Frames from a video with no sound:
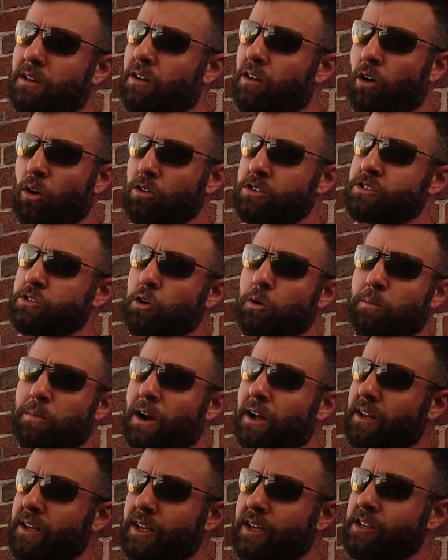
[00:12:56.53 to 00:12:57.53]
also
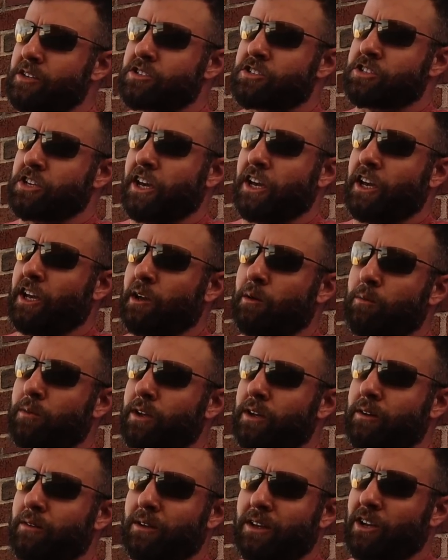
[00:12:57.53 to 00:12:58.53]
probably get shamed
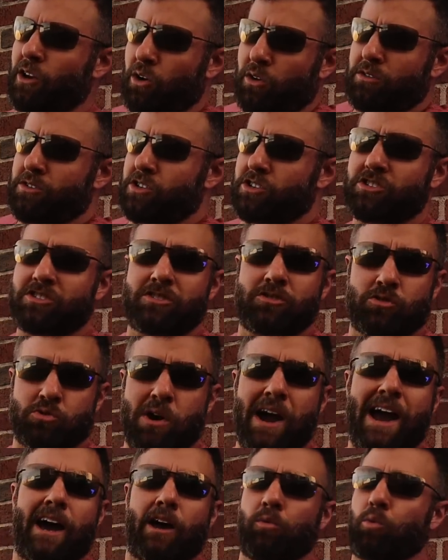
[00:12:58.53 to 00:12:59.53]
and, you know, just
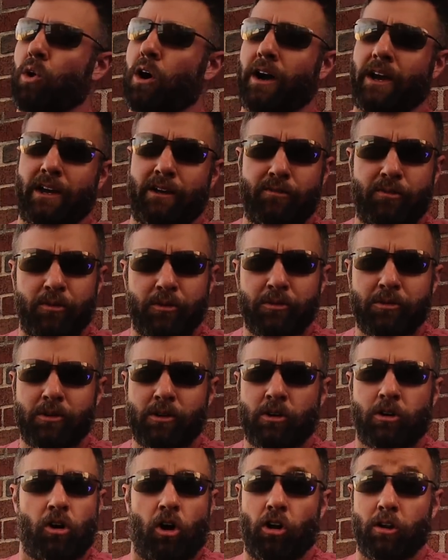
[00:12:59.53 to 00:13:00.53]
trad wife,
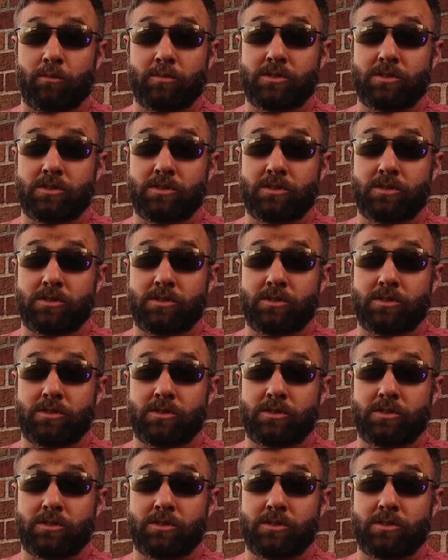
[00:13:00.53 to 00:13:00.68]
call them